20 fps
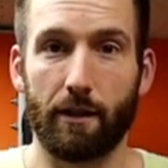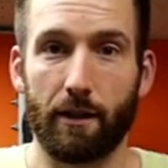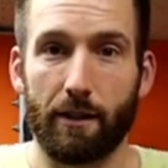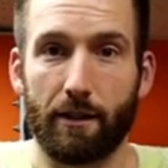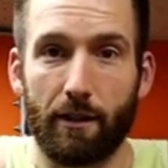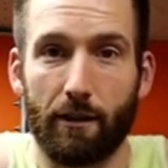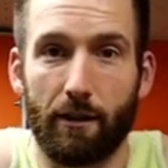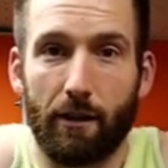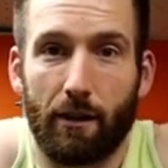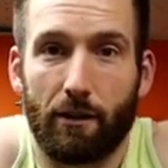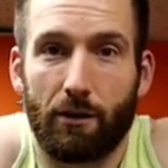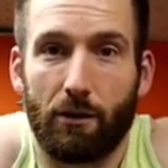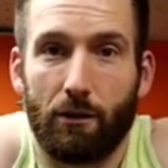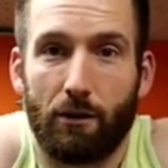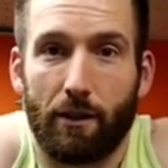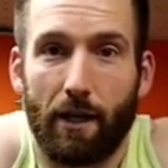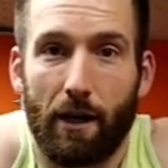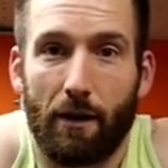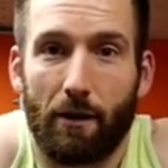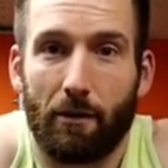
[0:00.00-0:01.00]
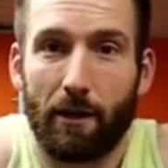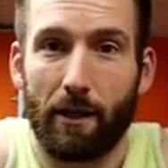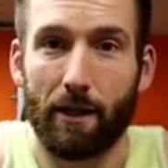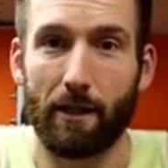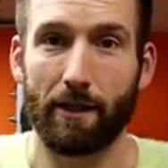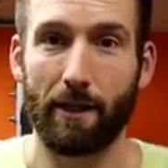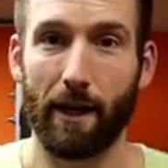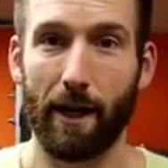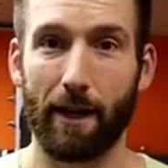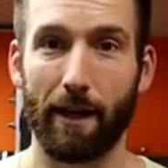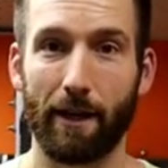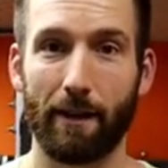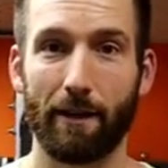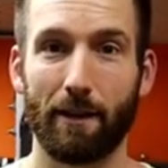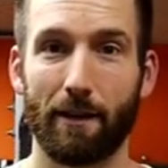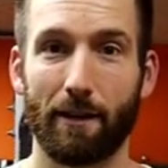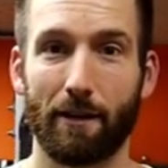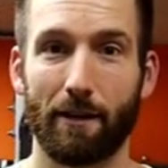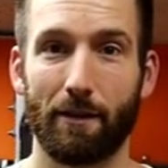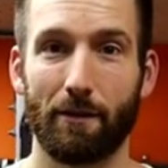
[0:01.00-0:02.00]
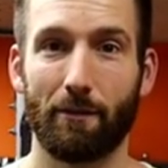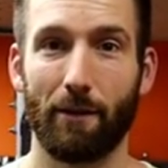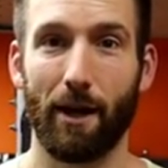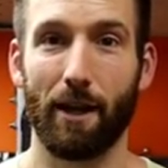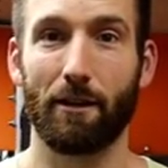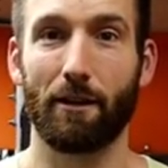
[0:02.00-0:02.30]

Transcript: Here's an excellent chest finisher.